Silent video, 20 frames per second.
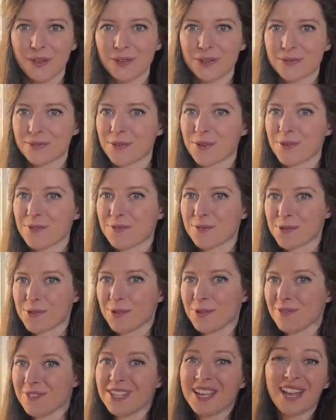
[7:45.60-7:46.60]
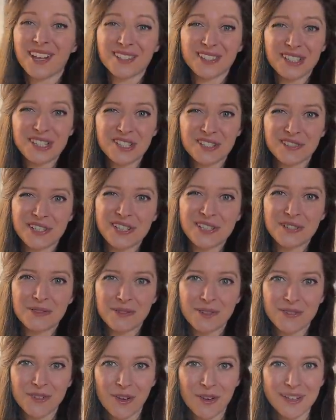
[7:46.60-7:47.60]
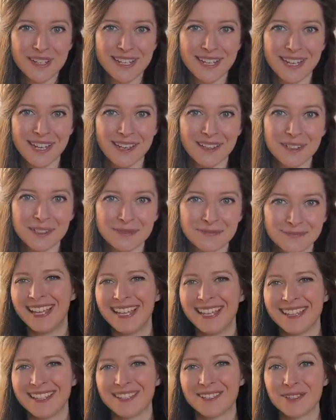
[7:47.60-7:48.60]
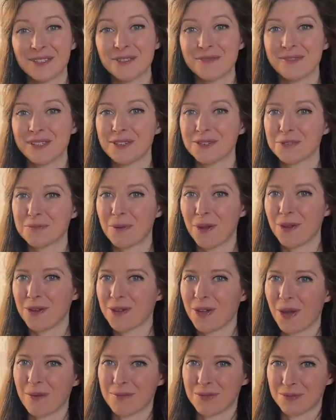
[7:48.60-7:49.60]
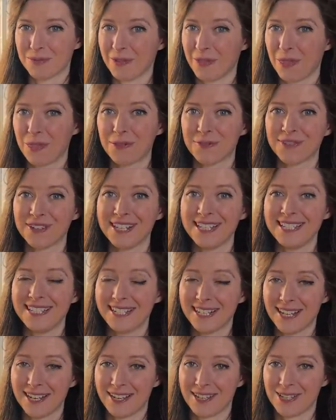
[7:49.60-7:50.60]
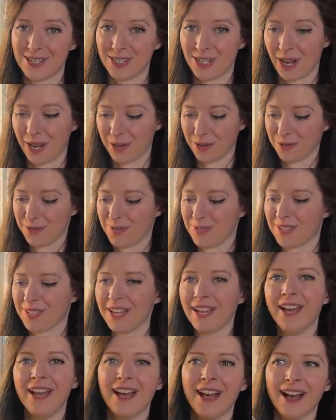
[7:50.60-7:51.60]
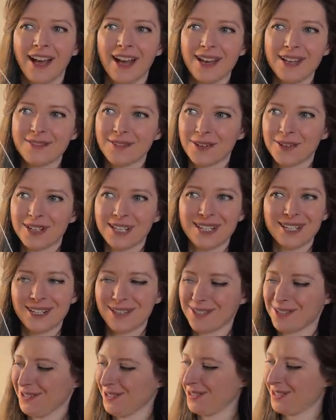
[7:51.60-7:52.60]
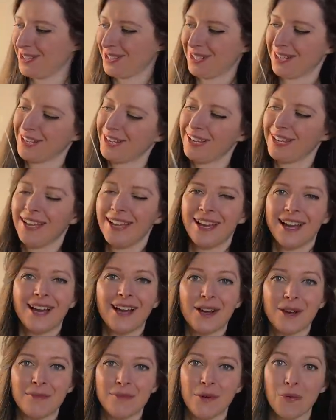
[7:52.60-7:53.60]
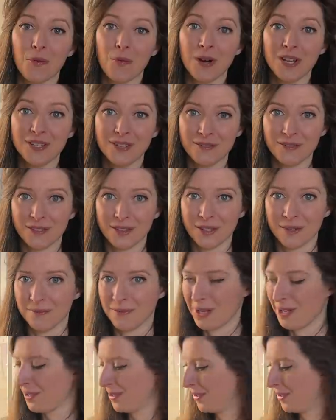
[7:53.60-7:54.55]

through for all of the accessories that we've got in here. The tall Milsbo comes with three glass shelves. I have only used one of them